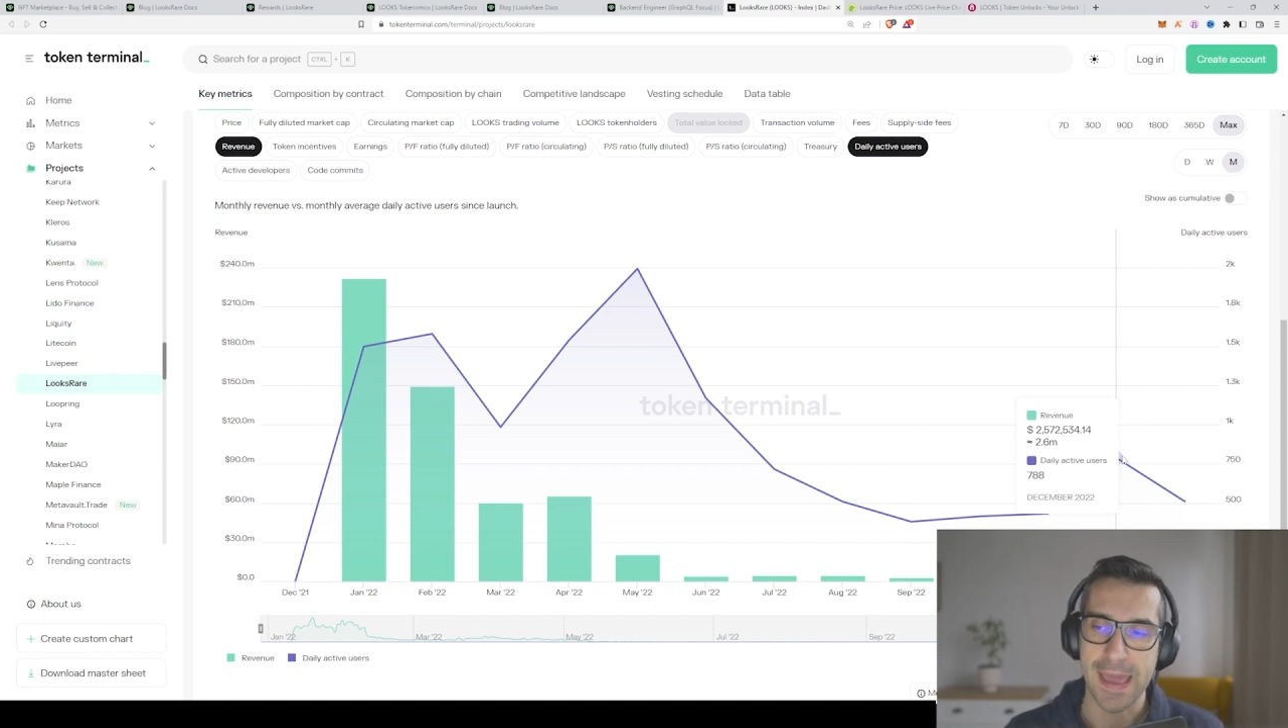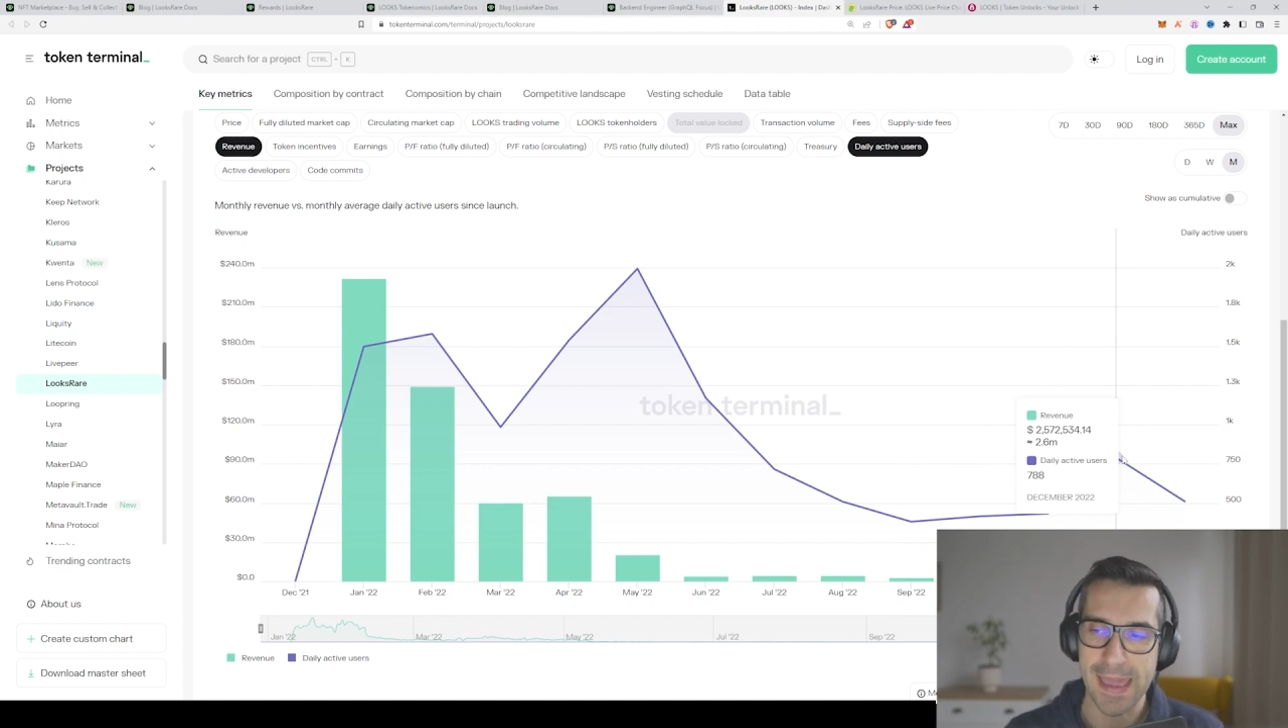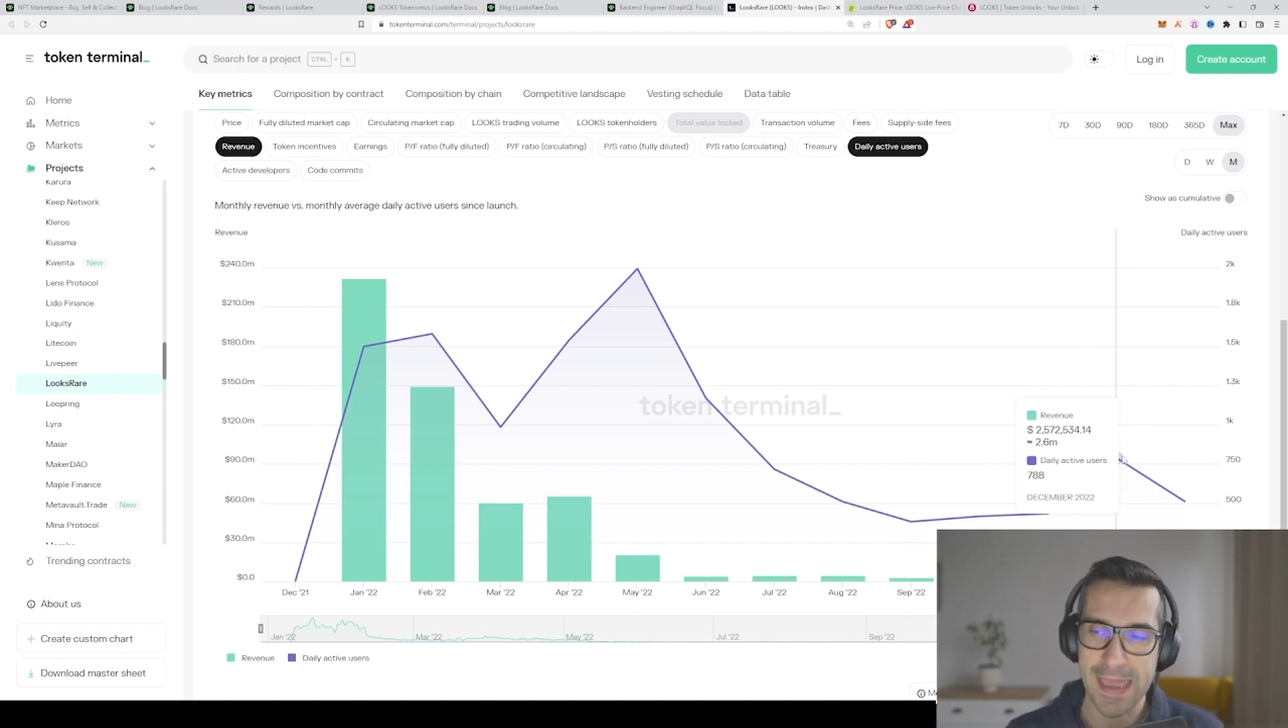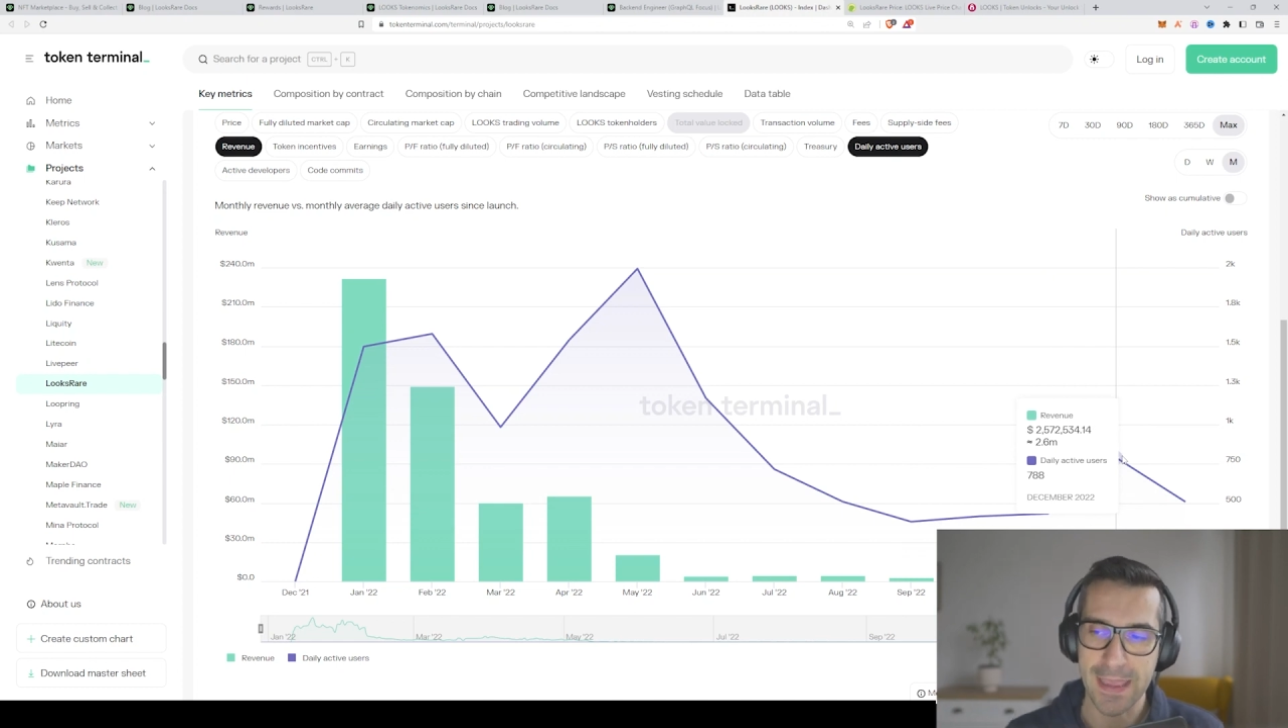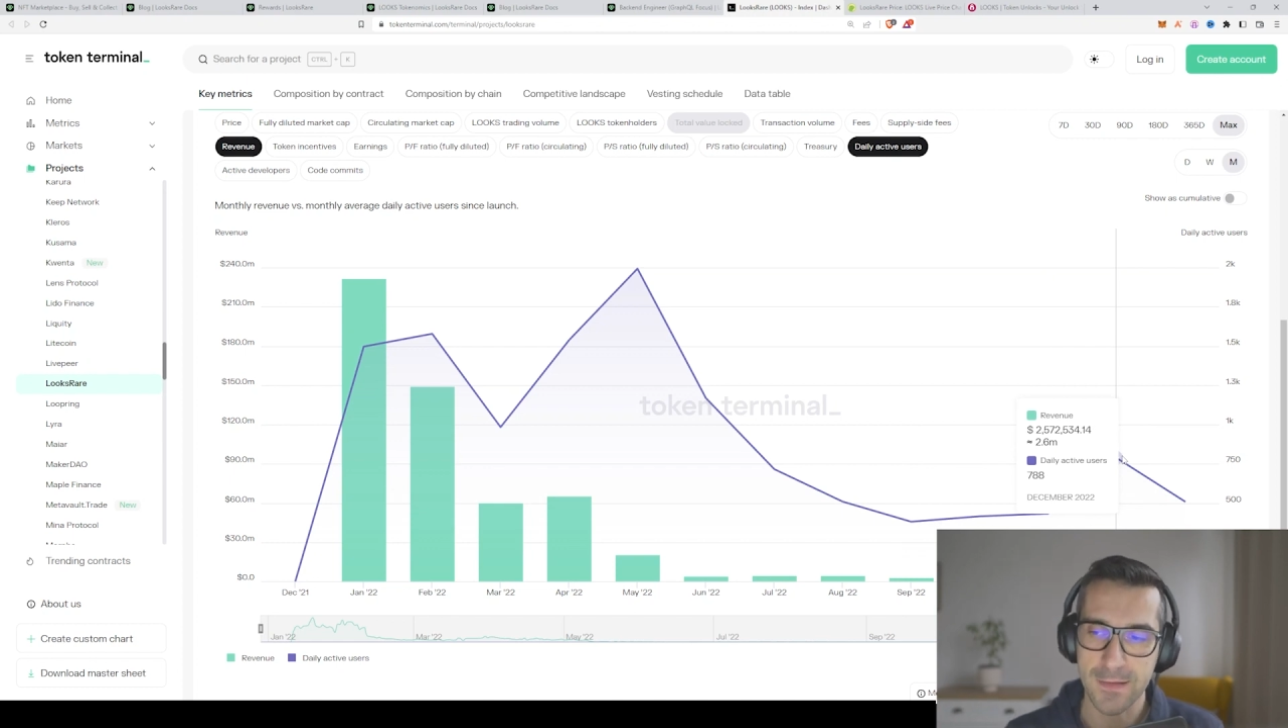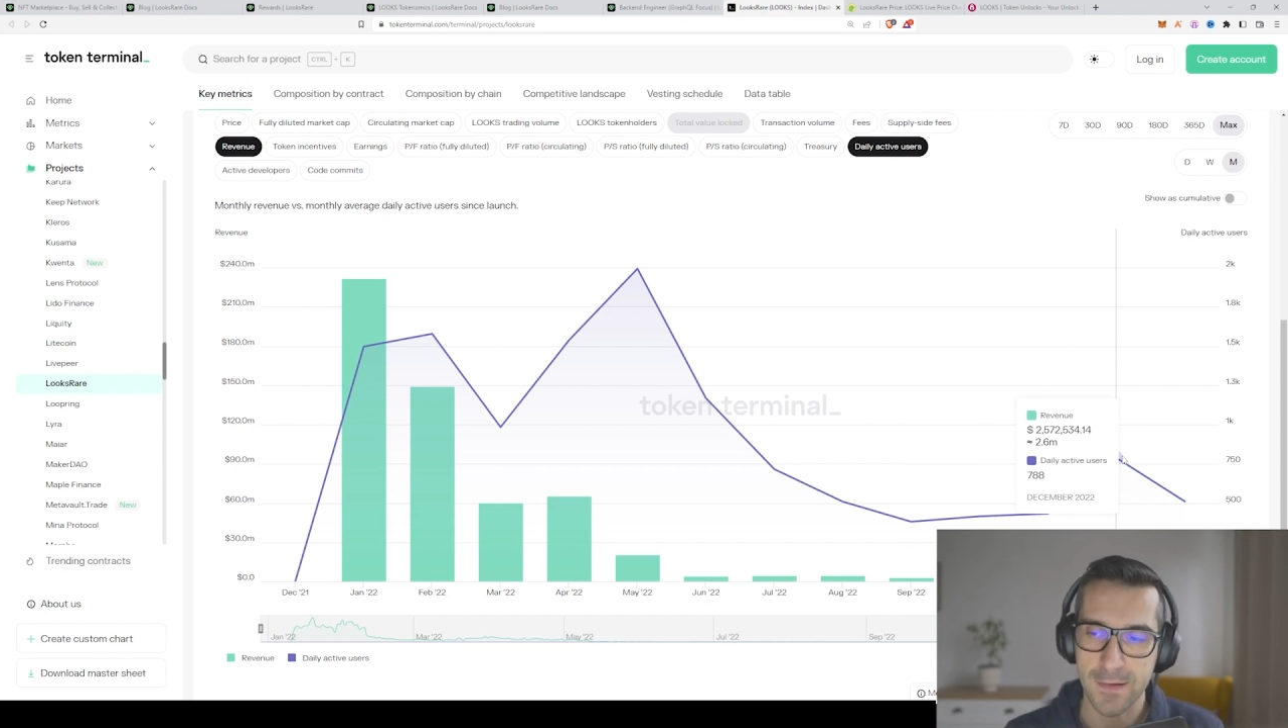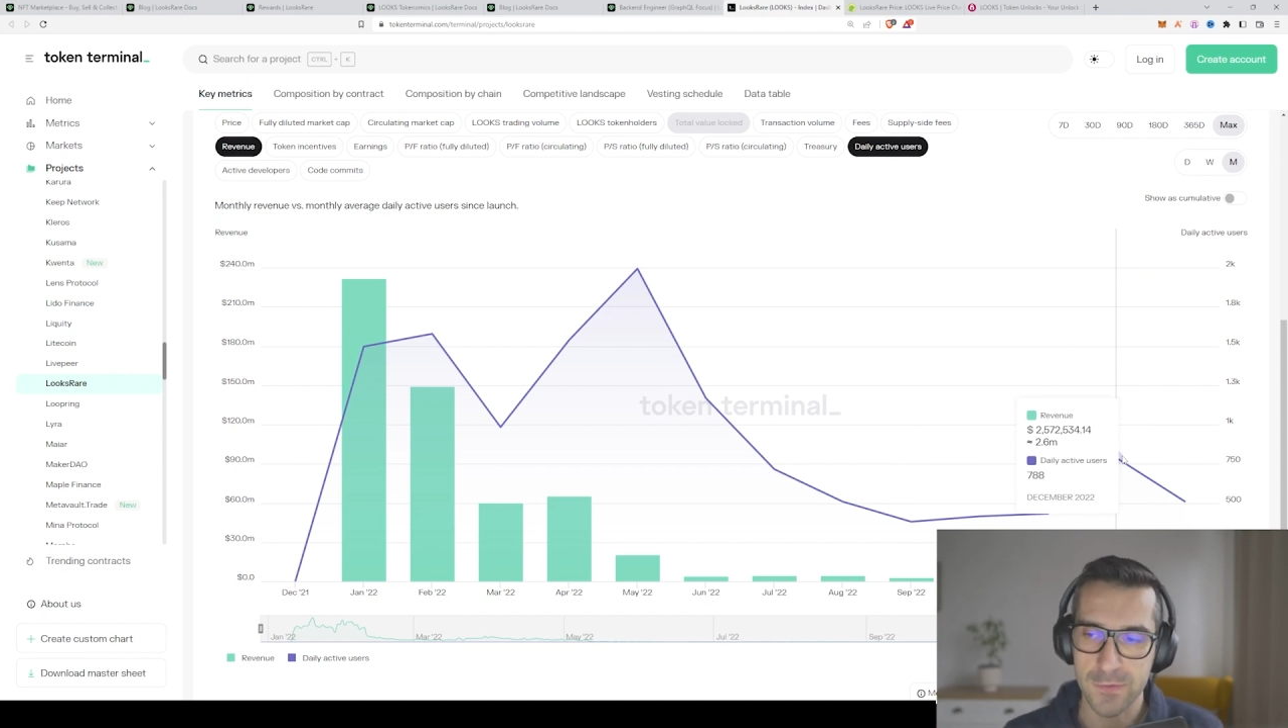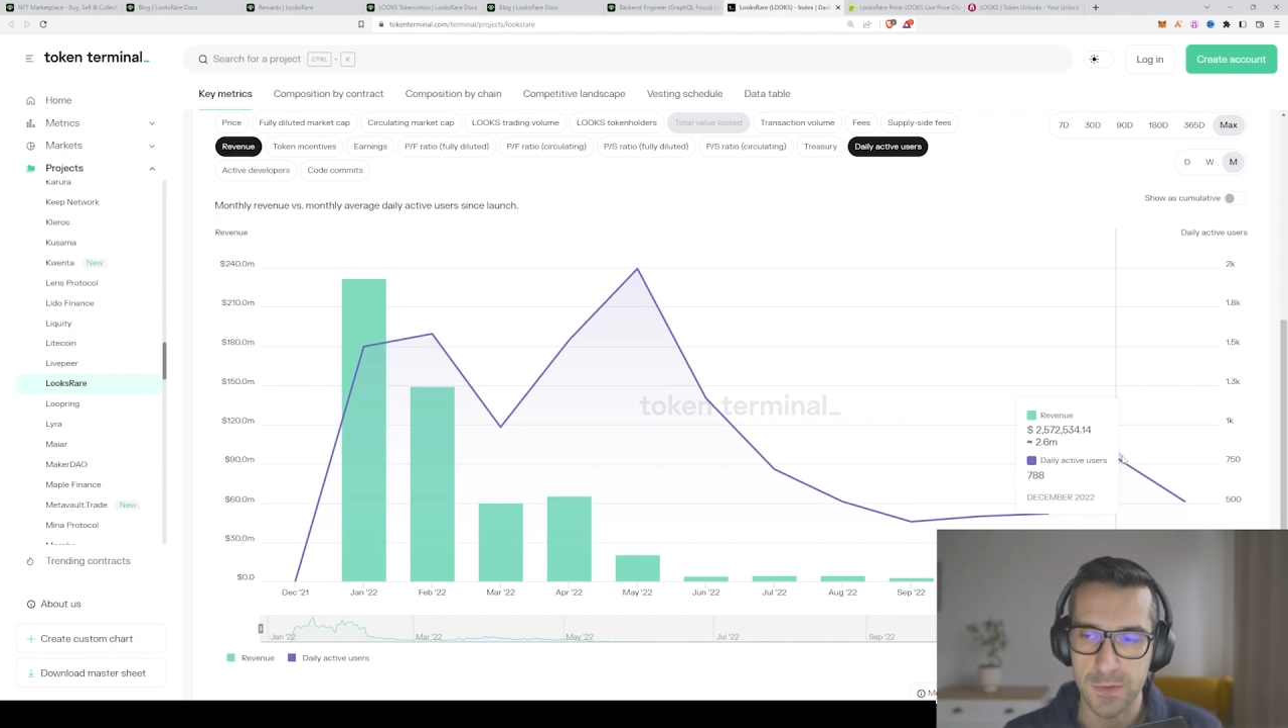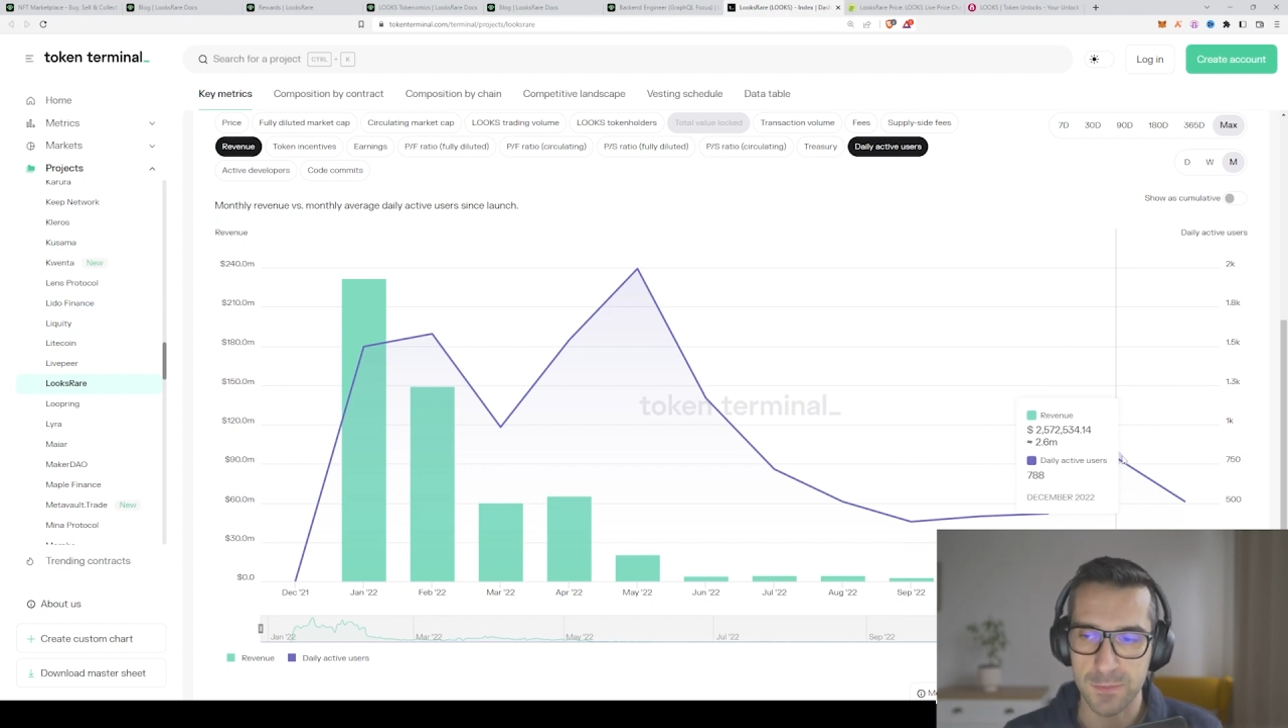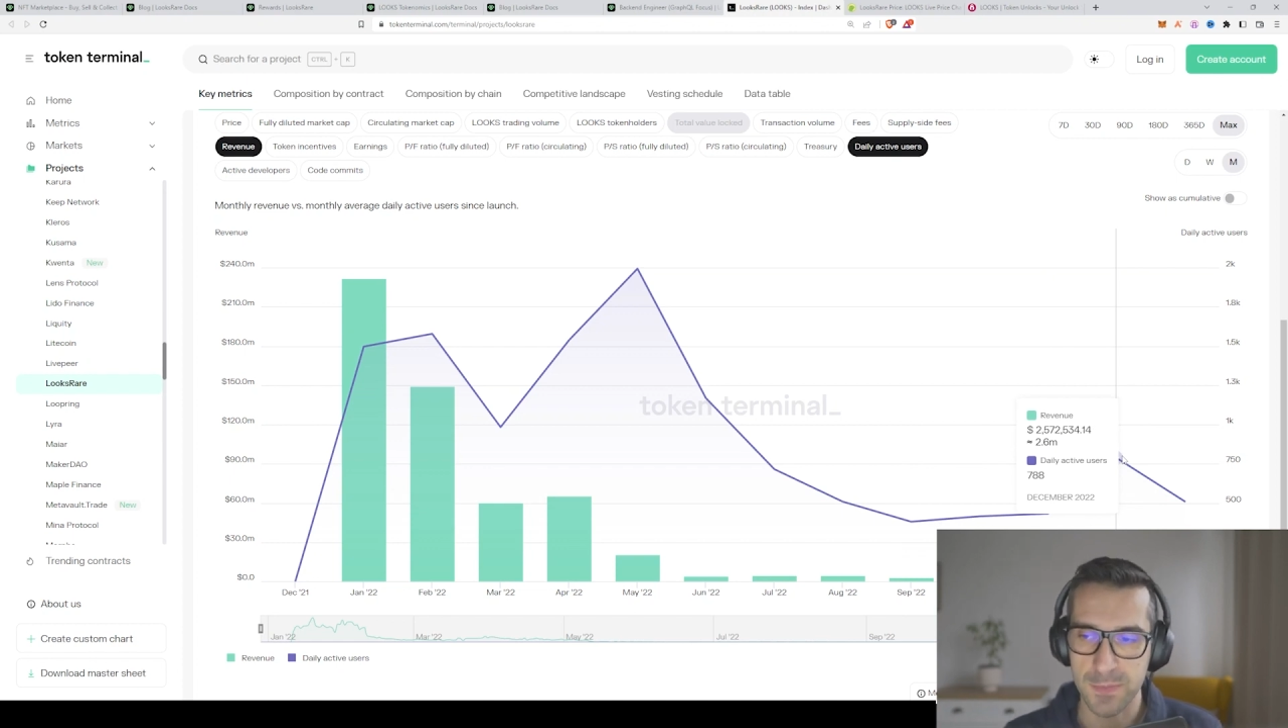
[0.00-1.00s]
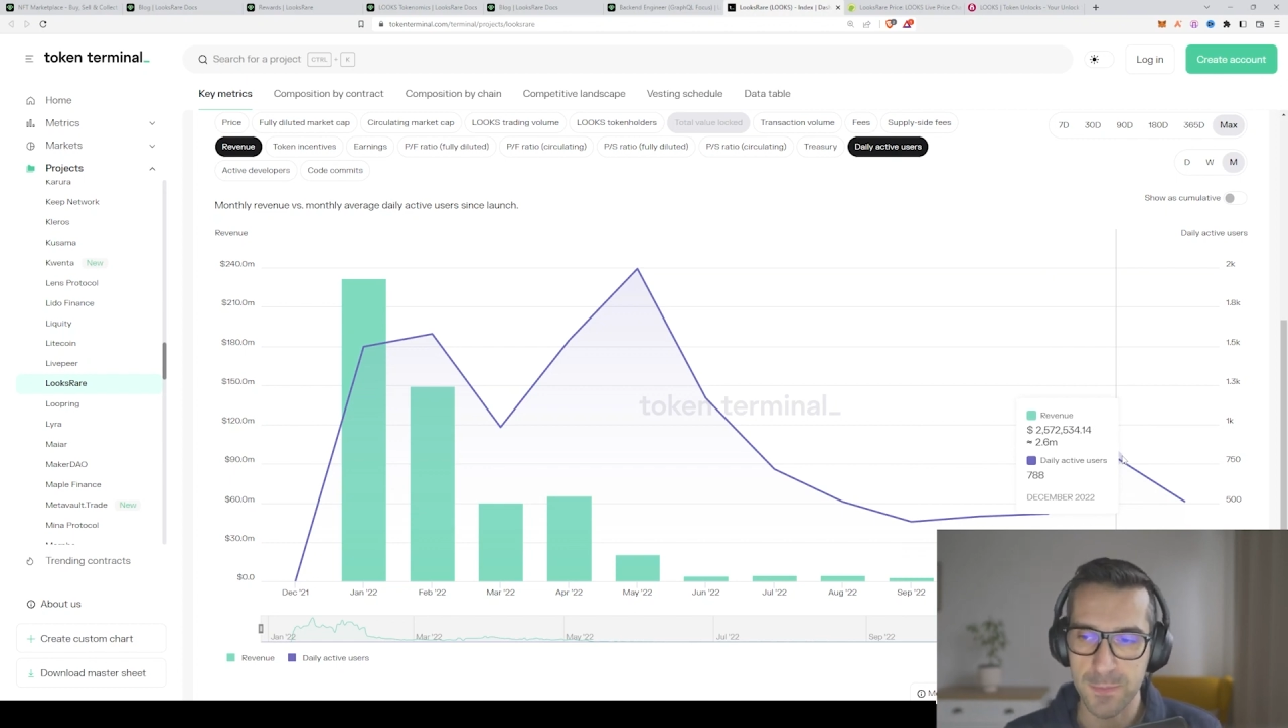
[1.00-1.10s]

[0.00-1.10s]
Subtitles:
800